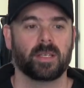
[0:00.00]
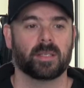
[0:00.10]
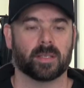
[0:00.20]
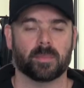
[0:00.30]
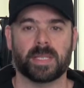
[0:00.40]

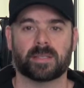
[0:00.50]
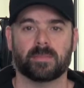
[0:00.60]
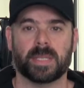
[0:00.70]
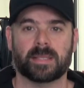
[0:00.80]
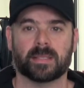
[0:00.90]
other bits
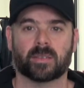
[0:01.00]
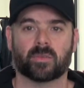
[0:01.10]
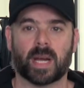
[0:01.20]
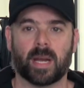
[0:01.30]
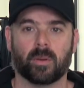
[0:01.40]
and pieces
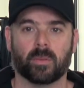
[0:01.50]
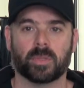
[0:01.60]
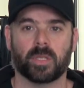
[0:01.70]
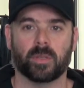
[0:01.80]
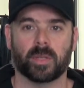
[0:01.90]

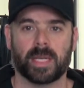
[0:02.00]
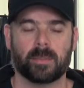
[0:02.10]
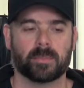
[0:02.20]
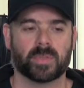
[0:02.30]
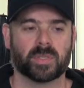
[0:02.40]
around your
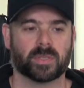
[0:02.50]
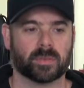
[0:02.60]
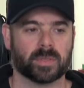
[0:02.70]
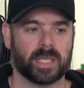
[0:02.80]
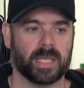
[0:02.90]
hips.
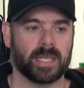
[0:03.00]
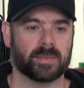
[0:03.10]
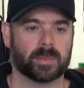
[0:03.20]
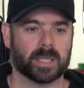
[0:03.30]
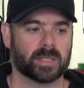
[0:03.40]
So obviously
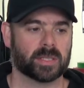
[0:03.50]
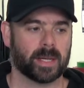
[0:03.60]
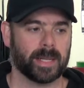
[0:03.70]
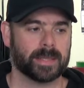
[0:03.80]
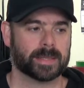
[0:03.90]
if something's
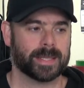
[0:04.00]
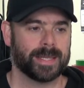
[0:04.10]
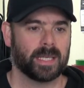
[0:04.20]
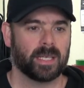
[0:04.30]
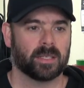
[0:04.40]
tight,
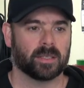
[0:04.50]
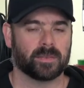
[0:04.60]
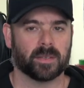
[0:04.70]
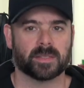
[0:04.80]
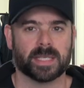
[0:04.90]
our
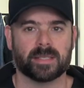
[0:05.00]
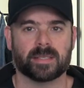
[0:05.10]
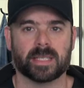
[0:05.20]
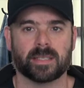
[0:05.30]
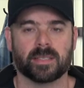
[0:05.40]
first
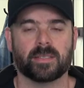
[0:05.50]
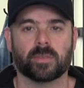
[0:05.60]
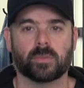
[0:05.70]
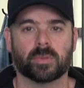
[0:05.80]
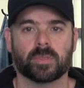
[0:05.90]
instinct is
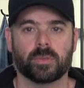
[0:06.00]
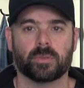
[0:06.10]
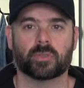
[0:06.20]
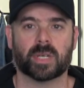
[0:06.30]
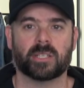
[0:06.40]
to want to
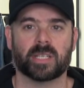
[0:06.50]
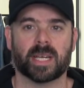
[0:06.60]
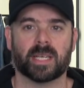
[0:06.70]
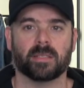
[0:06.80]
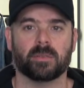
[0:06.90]
stretch it
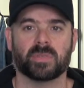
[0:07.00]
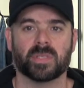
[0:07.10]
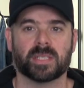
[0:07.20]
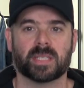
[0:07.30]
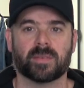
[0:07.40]
and
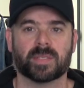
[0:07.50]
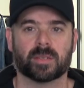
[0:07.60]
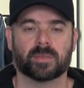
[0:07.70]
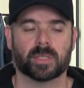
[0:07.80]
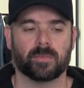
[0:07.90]
loosen it to give
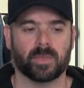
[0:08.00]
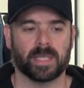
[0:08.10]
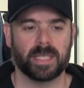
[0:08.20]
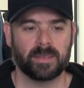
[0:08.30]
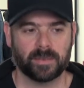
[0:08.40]
ourselves some
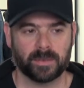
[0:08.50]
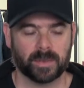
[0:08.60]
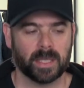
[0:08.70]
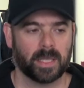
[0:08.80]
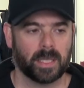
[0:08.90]

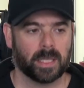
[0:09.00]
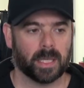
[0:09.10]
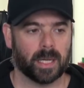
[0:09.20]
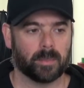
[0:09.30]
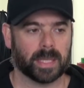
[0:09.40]
relief.
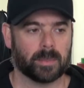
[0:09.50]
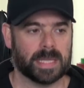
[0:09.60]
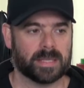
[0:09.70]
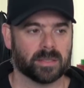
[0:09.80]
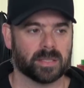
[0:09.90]
But again, we
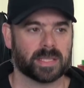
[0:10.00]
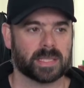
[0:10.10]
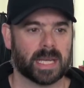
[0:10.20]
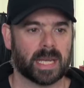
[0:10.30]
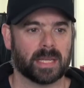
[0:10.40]
need to
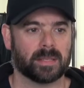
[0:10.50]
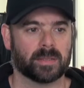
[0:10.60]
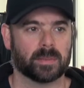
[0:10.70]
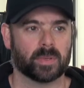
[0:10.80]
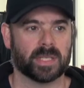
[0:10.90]
understand
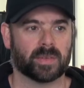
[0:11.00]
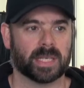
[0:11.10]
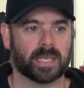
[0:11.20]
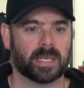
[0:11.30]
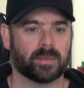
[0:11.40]
that the body's
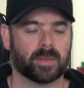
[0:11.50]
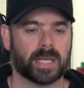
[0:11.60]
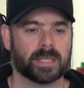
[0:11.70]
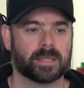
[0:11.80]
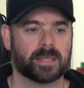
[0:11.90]
very clever
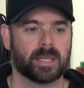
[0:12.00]
at